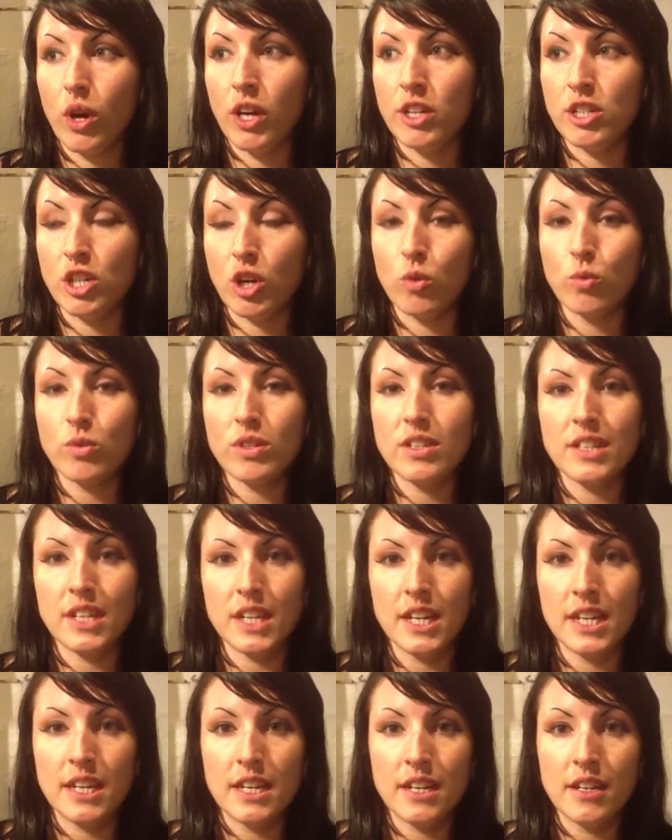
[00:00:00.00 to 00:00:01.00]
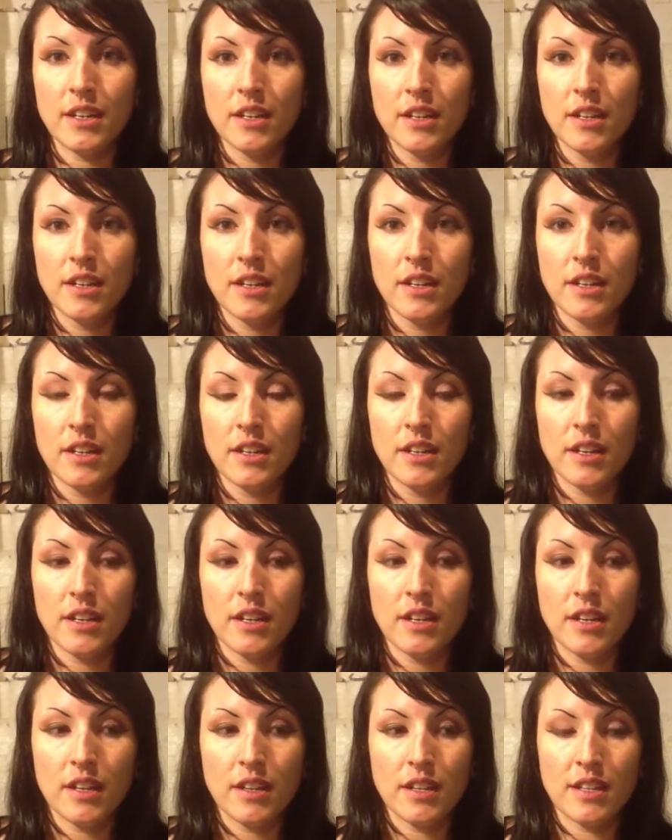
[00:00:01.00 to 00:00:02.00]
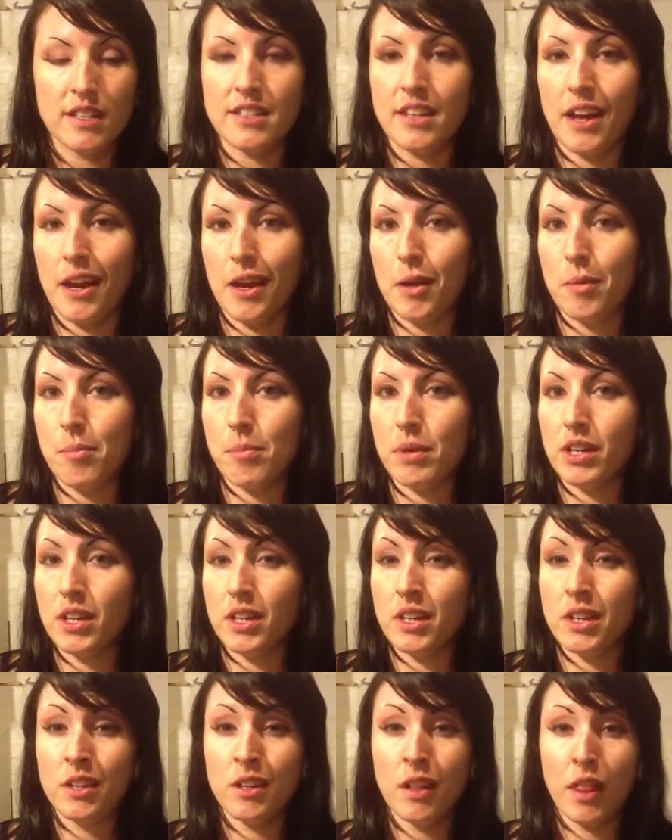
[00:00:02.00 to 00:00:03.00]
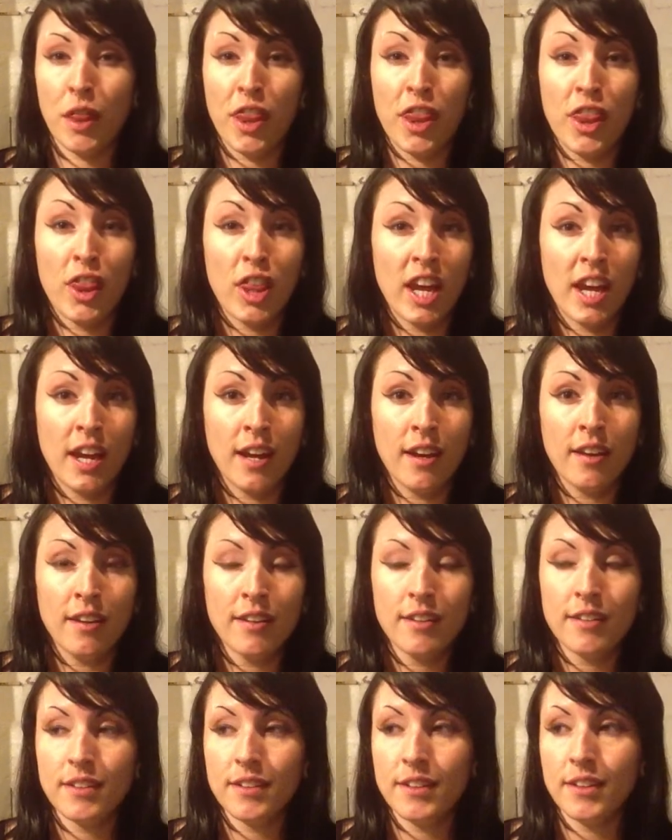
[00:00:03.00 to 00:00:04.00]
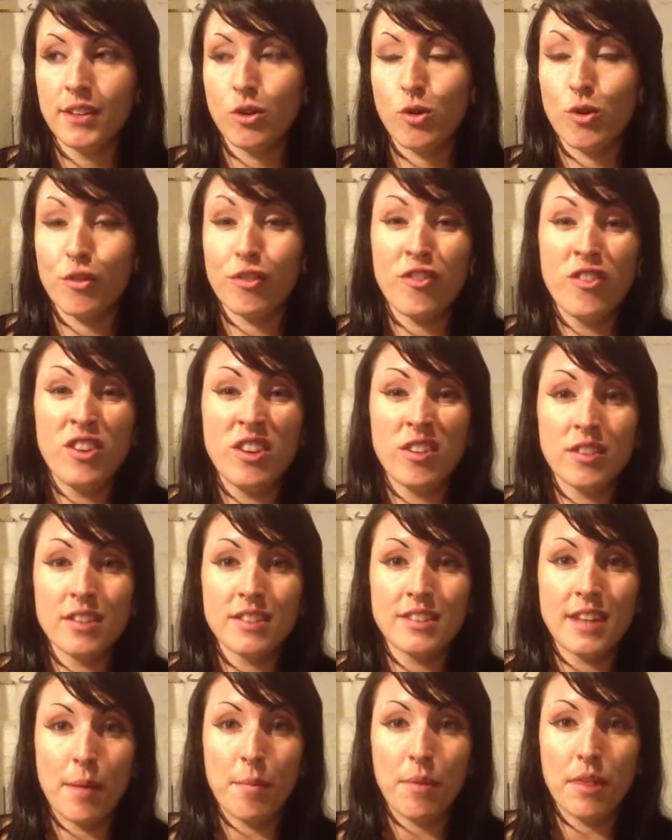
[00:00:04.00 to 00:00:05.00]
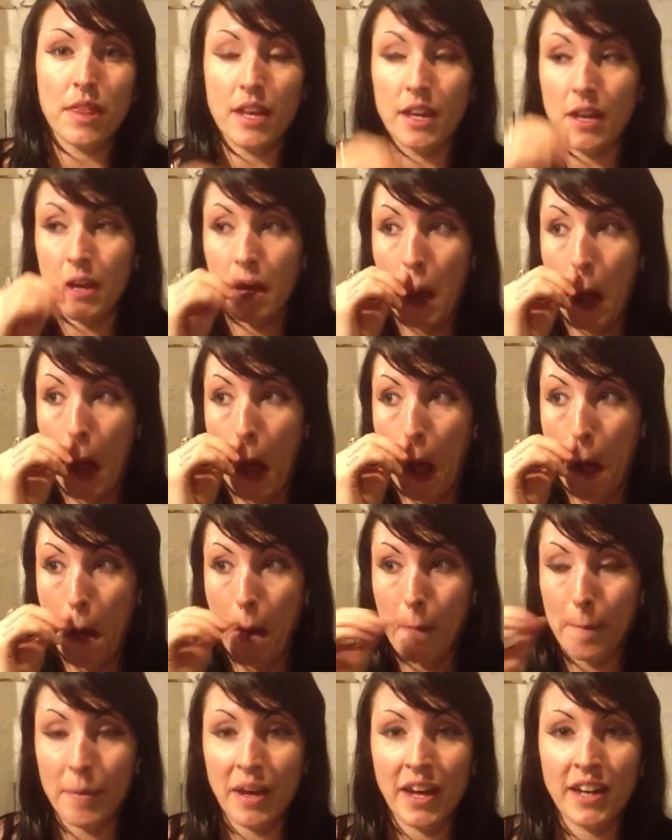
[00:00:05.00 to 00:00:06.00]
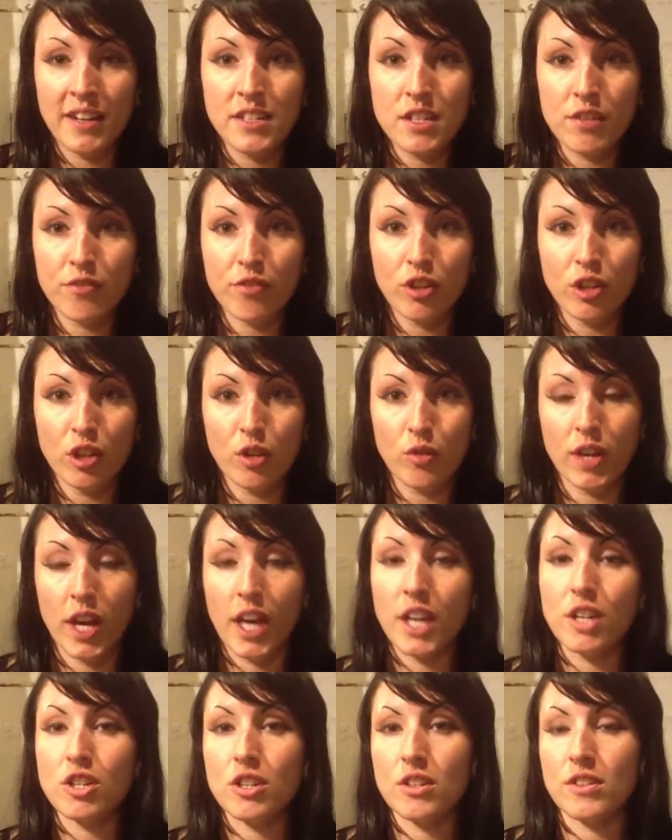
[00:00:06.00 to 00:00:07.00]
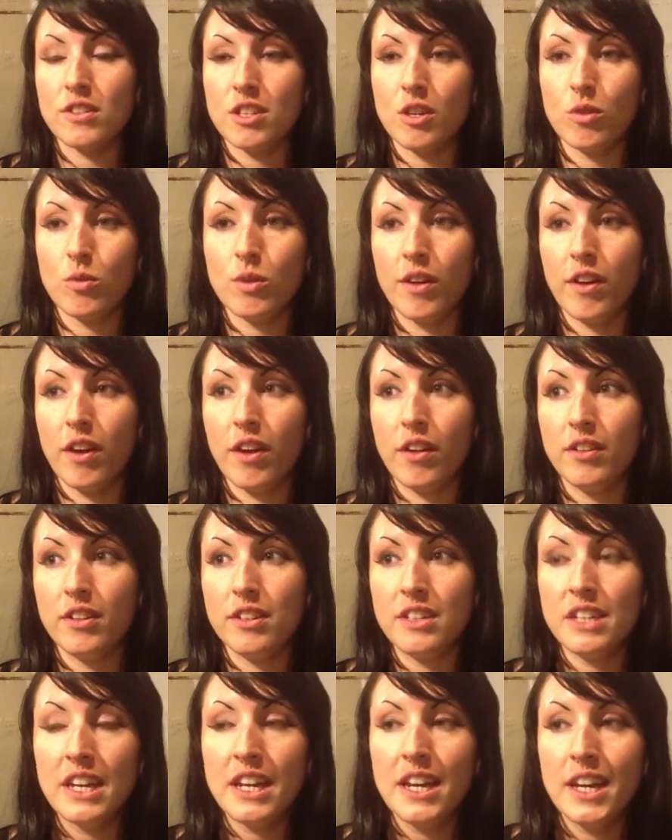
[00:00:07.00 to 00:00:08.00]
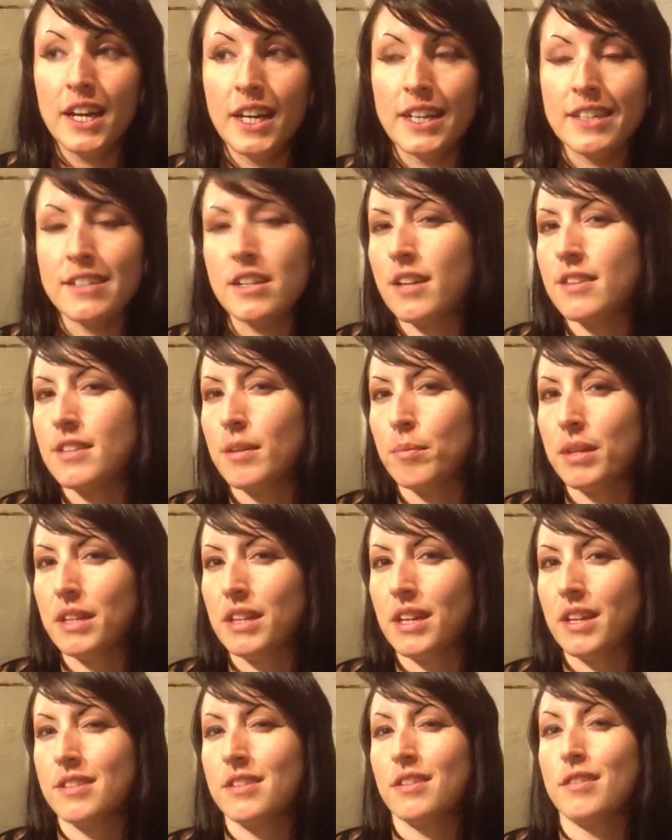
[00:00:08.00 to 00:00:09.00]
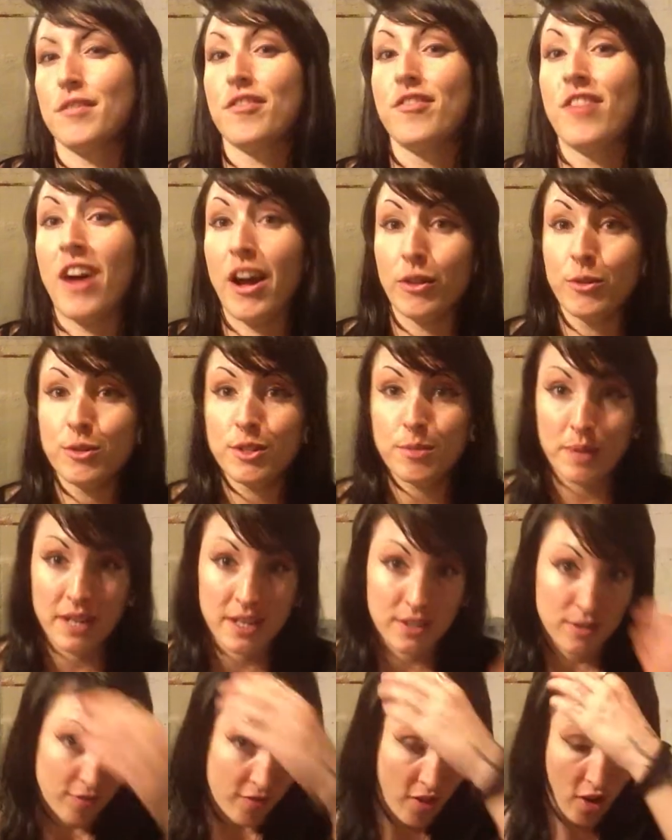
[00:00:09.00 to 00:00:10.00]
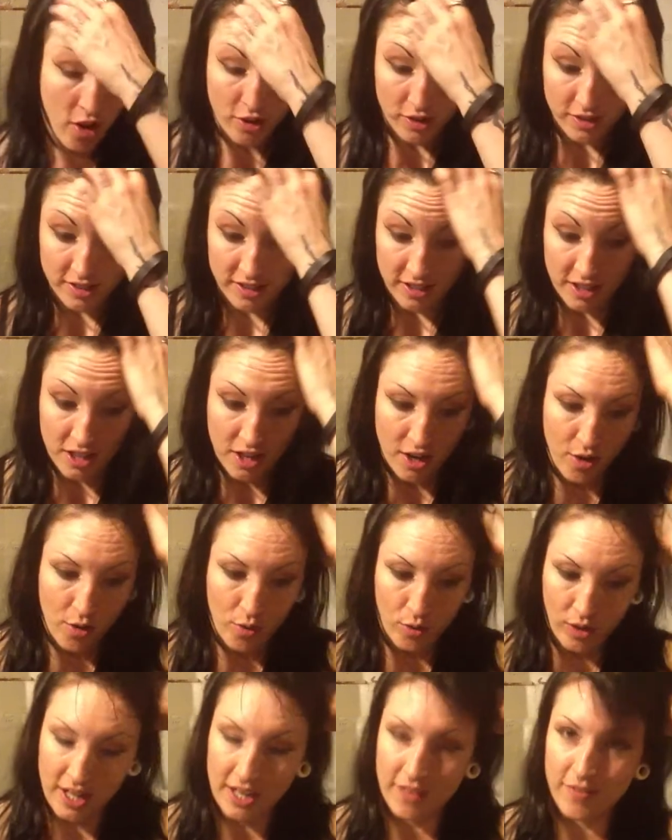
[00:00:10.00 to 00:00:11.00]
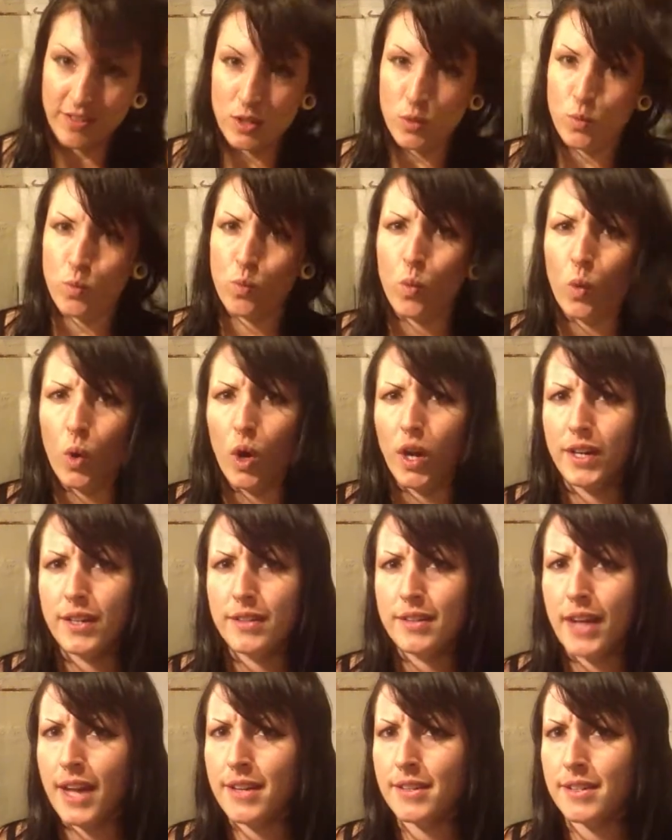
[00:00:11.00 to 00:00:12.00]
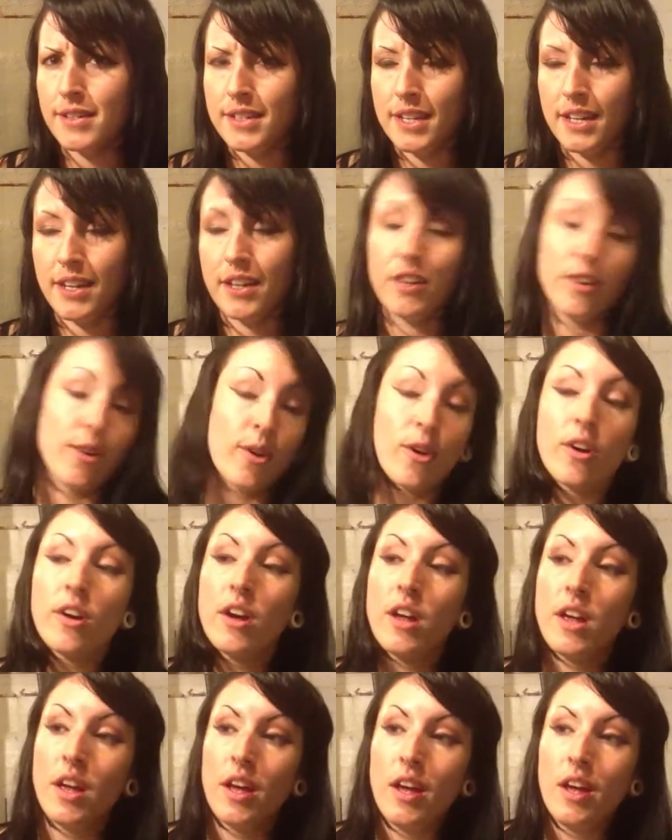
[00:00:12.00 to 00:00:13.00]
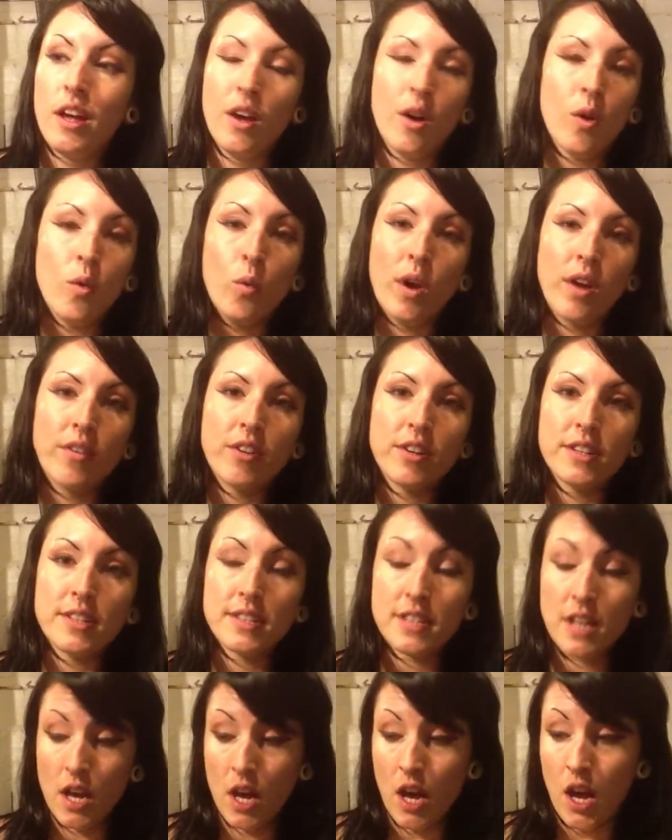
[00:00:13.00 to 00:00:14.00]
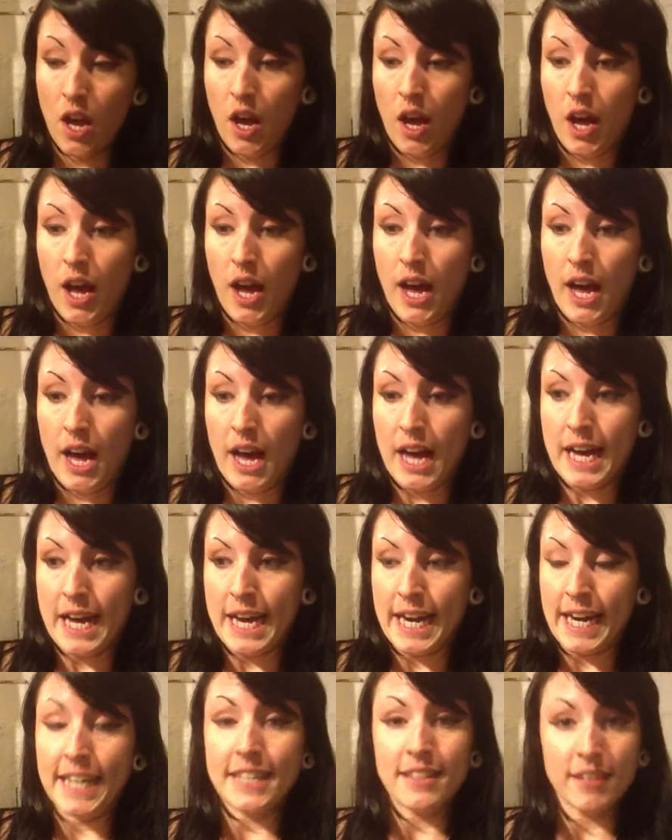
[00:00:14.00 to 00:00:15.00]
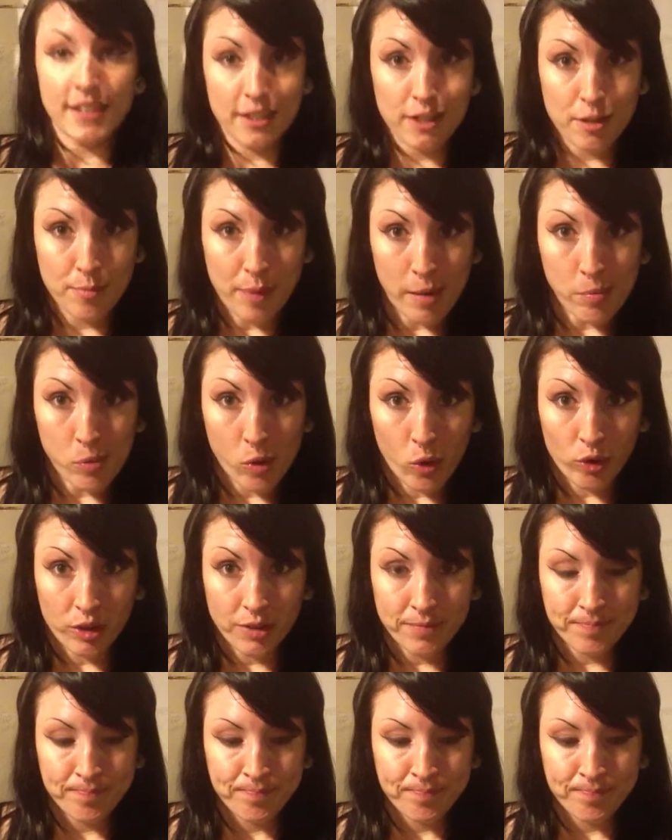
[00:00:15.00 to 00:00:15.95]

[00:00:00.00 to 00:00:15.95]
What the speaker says: don't see the same thing or feel the same thing at different locations. So it's not something that necessarily follows me as far as, you know, like if it's one entity or whatever it is. It's linked to the bipolar.